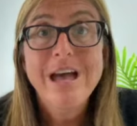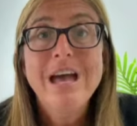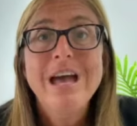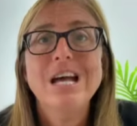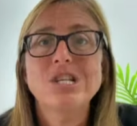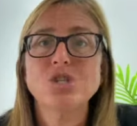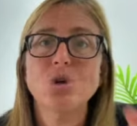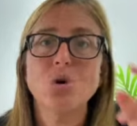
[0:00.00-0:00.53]

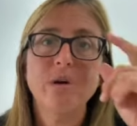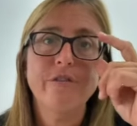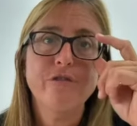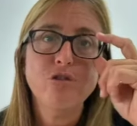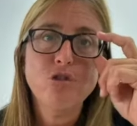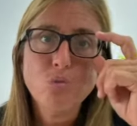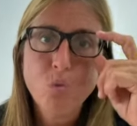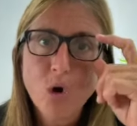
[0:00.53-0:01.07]
And so if
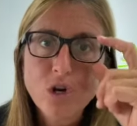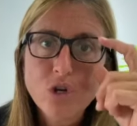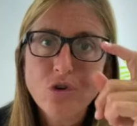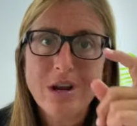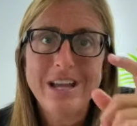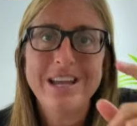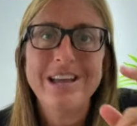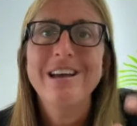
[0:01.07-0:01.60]
you're
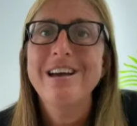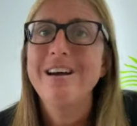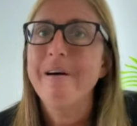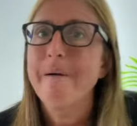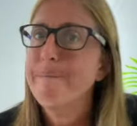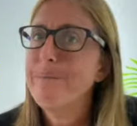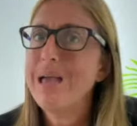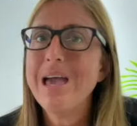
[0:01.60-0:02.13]
wondering,
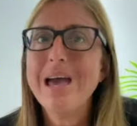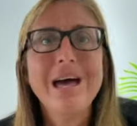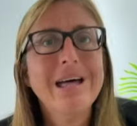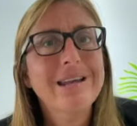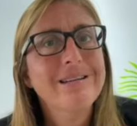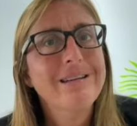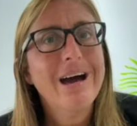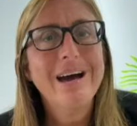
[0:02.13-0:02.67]

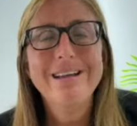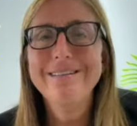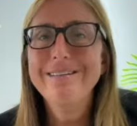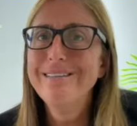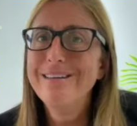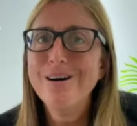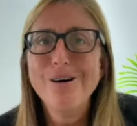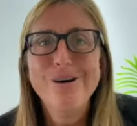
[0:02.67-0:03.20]
man, I
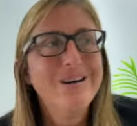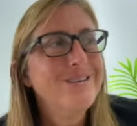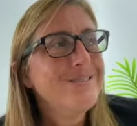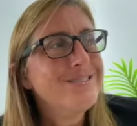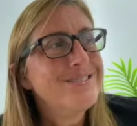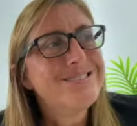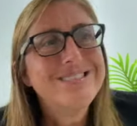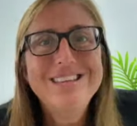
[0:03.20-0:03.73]
don't know, I
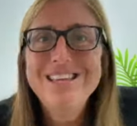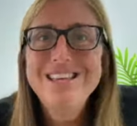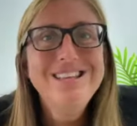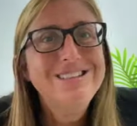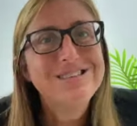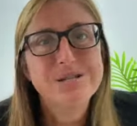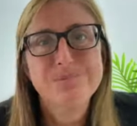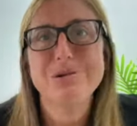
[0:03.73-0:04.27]
don't see
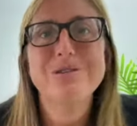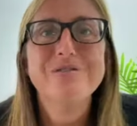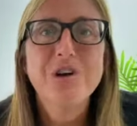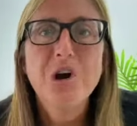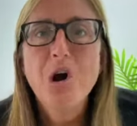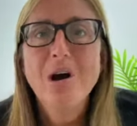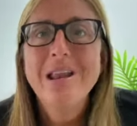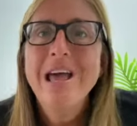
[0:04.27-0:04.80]
the Spirit of
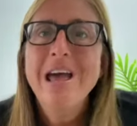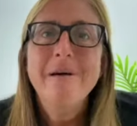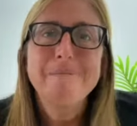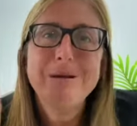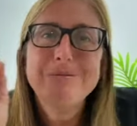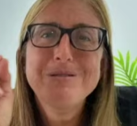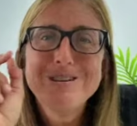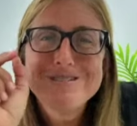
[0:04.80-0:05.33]
God.
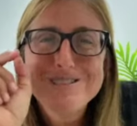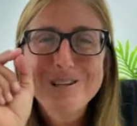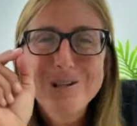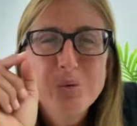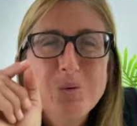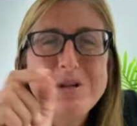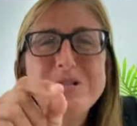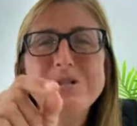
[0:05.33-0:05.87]
Maybe there's
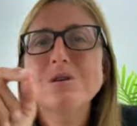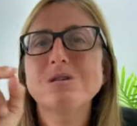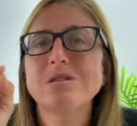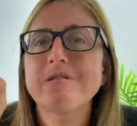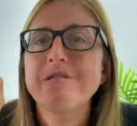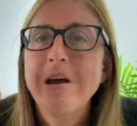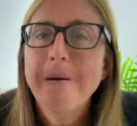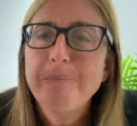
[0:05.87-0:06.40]
little windows
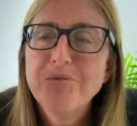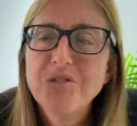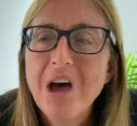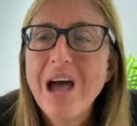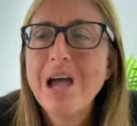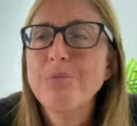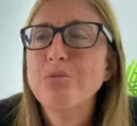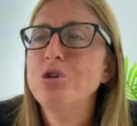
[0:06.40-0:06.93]
of
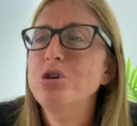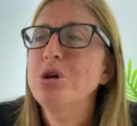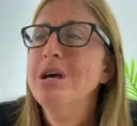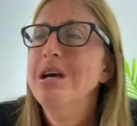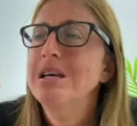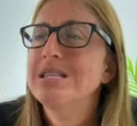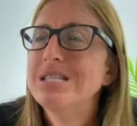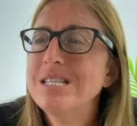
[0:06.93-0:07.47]
time where you
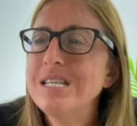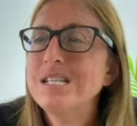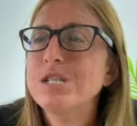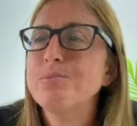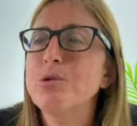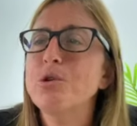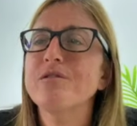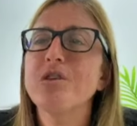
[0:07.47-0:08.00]
see the
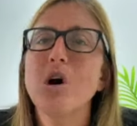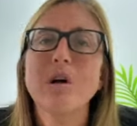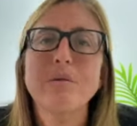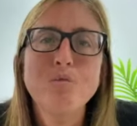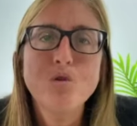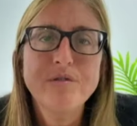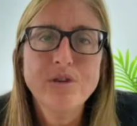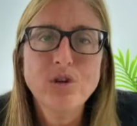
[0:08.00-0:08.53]
Spirit of God
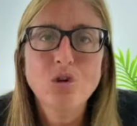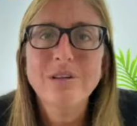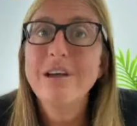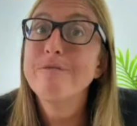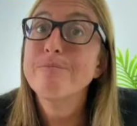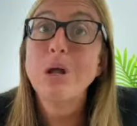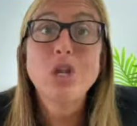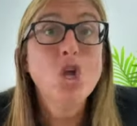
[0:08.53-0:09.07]
move in your
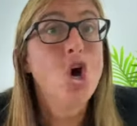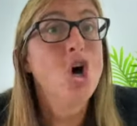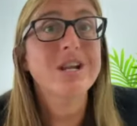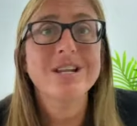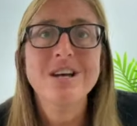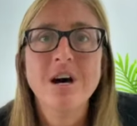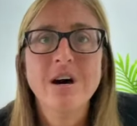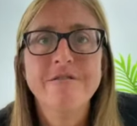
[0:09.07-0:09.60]
life, but not
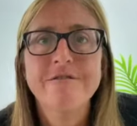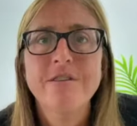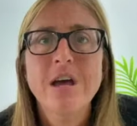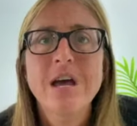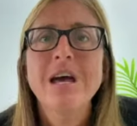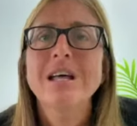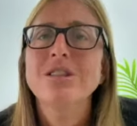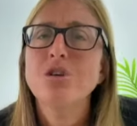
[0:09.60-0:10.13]
enough.
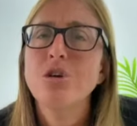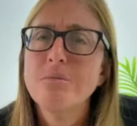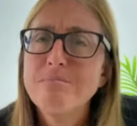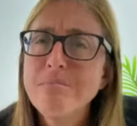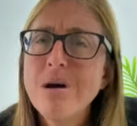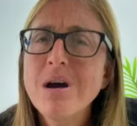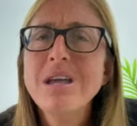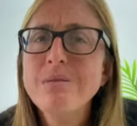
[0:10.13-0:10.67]
There
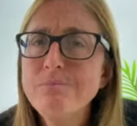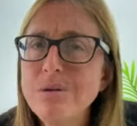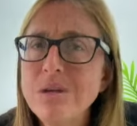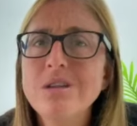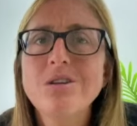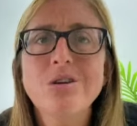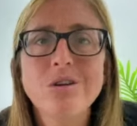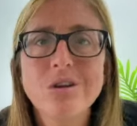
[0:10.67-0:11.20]
might be
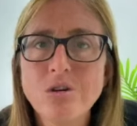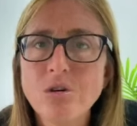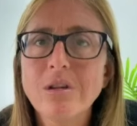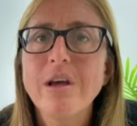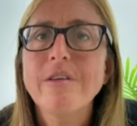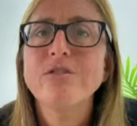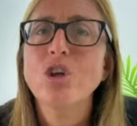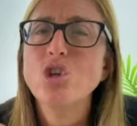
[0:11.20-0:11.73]
an area in your
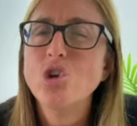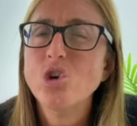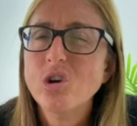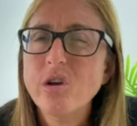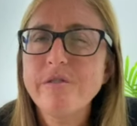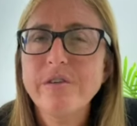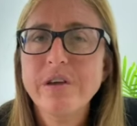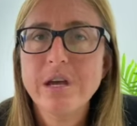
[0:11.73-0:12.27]
life that you're
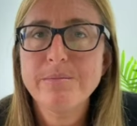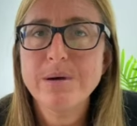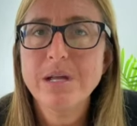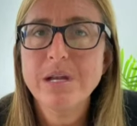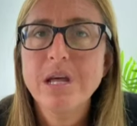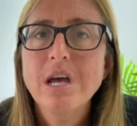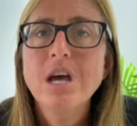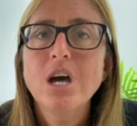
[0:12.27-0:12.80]
grieving him
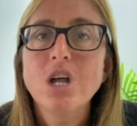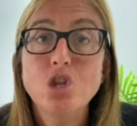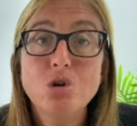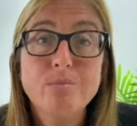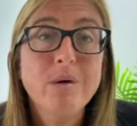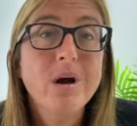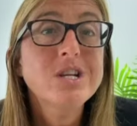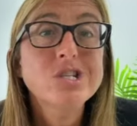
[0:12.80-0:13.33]
in, and you
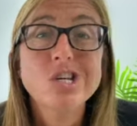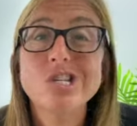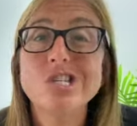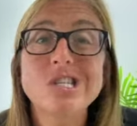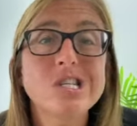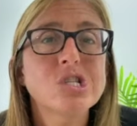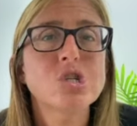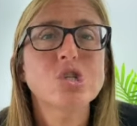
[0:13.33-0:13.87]
might just
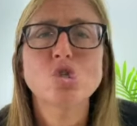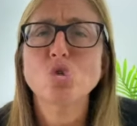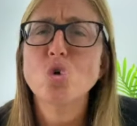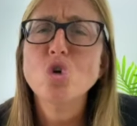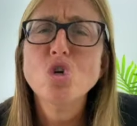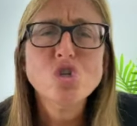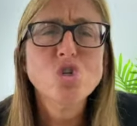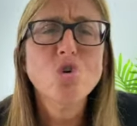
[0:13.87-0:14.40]
need to
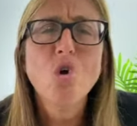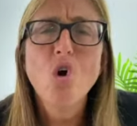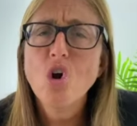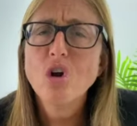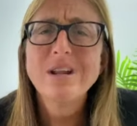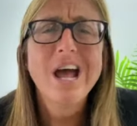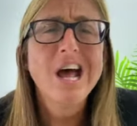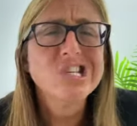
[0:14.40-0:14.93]
search your
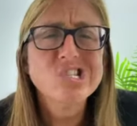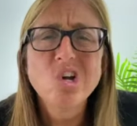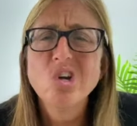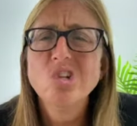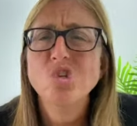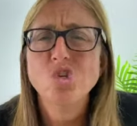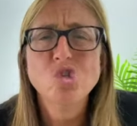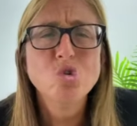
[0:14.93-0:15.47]
heart, ask
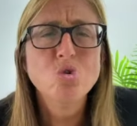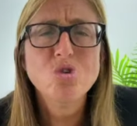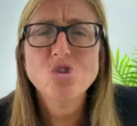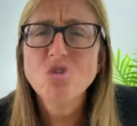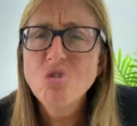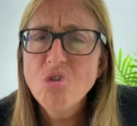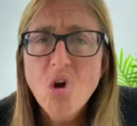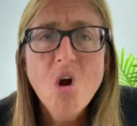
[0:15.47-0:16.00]
God to search
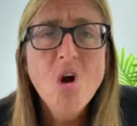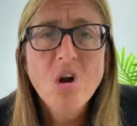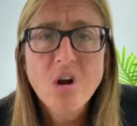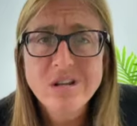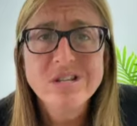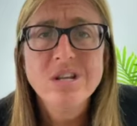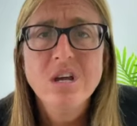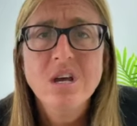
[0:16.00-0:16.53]
your
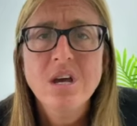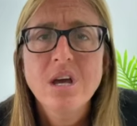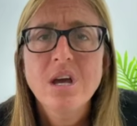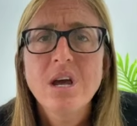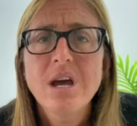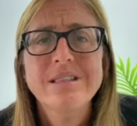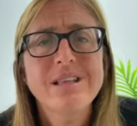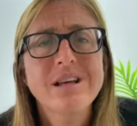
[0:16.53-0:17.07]
heart.
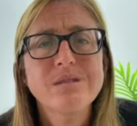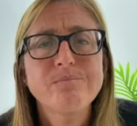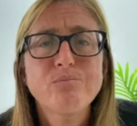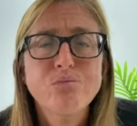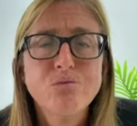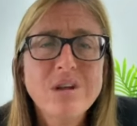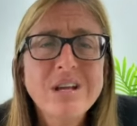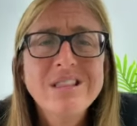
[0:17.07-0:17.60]
And then
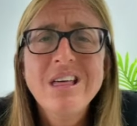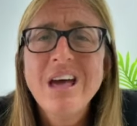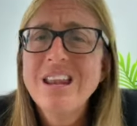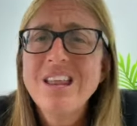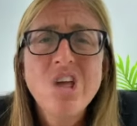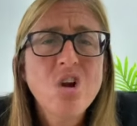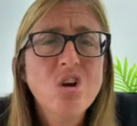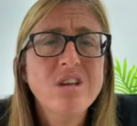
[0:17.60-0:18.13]
bring
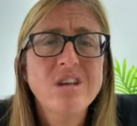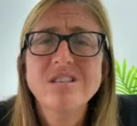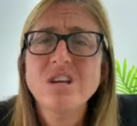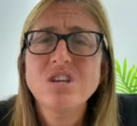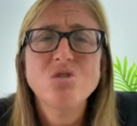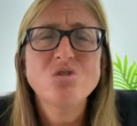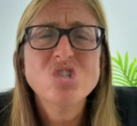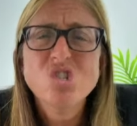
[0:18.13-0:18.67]
that area
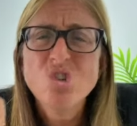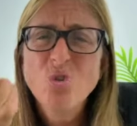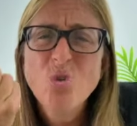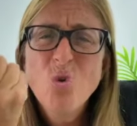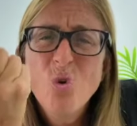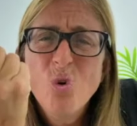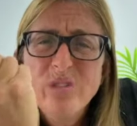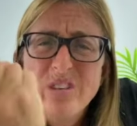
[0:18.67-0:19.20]
that you're still
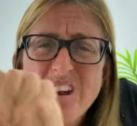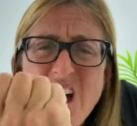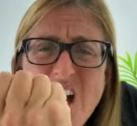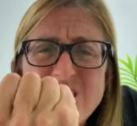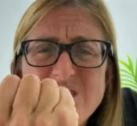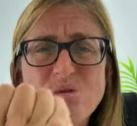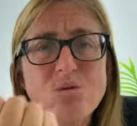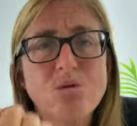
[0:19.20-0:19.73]
holding
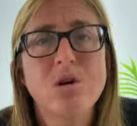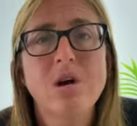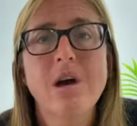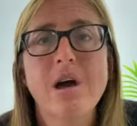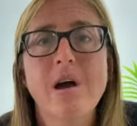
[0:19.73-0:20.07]
on to.